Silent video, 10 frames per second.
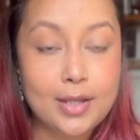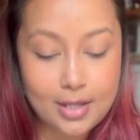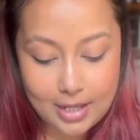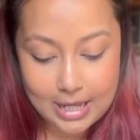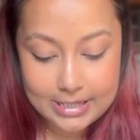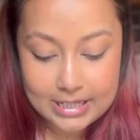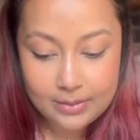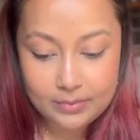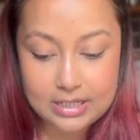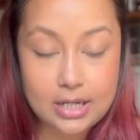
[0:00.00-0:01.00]
I think
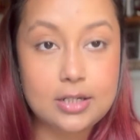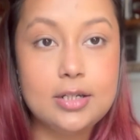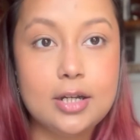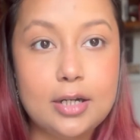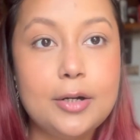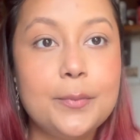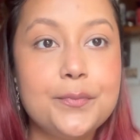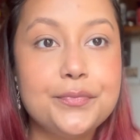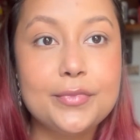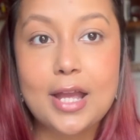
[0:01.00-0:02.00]
I'm done.
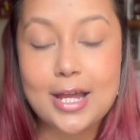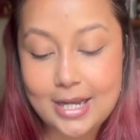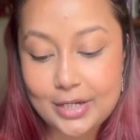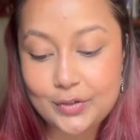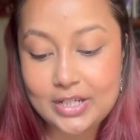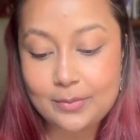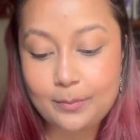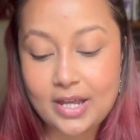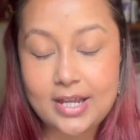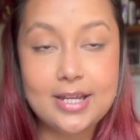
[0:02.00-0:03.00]
I like to keep
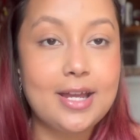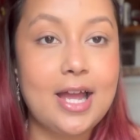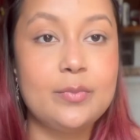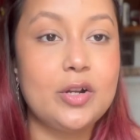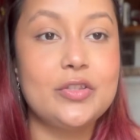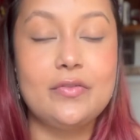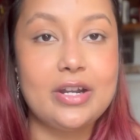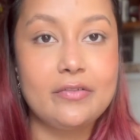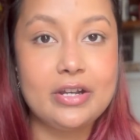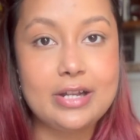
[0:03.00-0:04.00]
my eyebrows
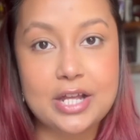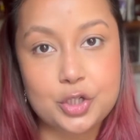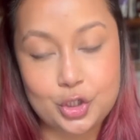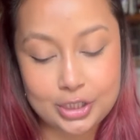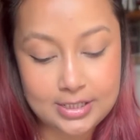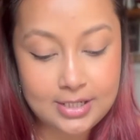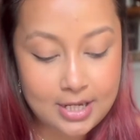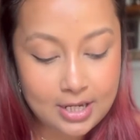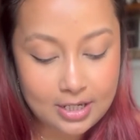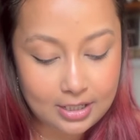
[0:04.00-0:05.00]
very, very natural.
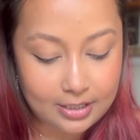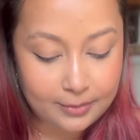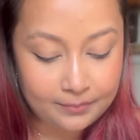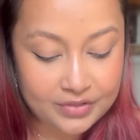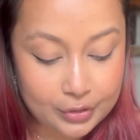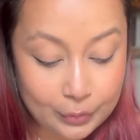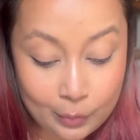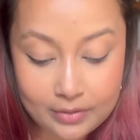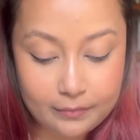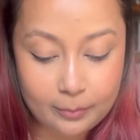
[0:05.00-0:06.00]
You know
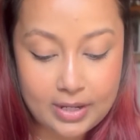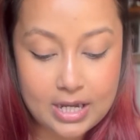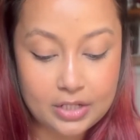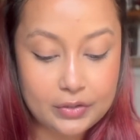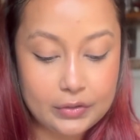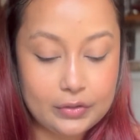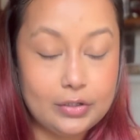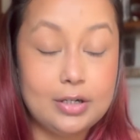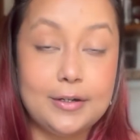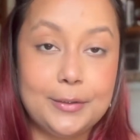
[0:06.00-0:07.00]
it from my other
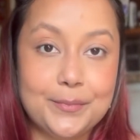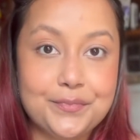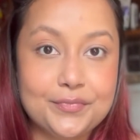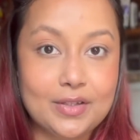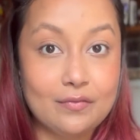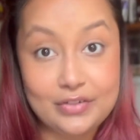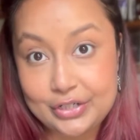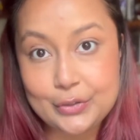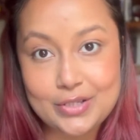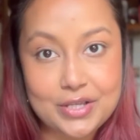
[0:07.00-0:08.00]

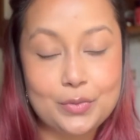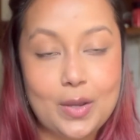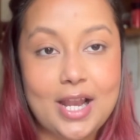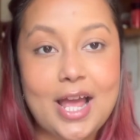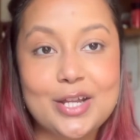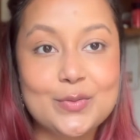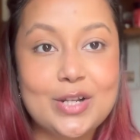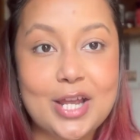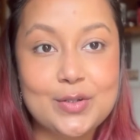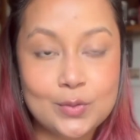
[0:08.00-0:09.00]
videos as well. I don't
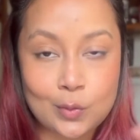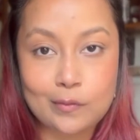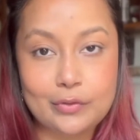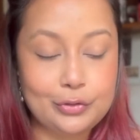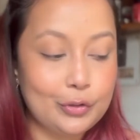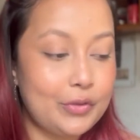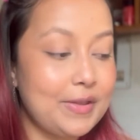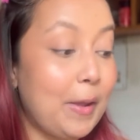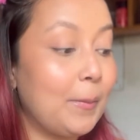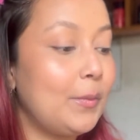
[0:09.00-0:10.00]
like to overdraw
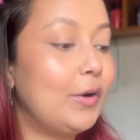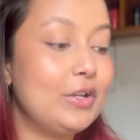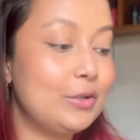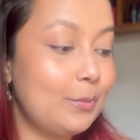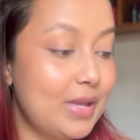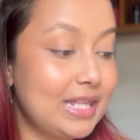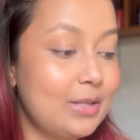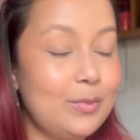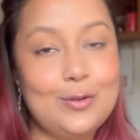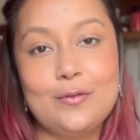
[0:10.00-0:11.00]
them or, you know, make
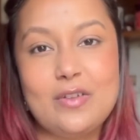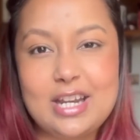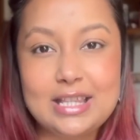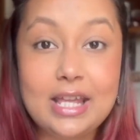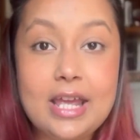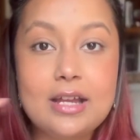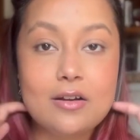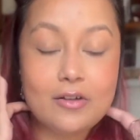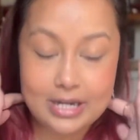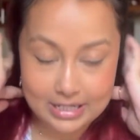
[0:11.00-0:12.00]
them look very thick
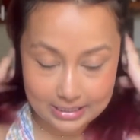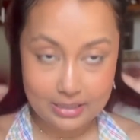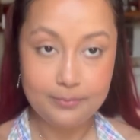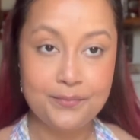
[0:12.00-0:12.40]
or anything.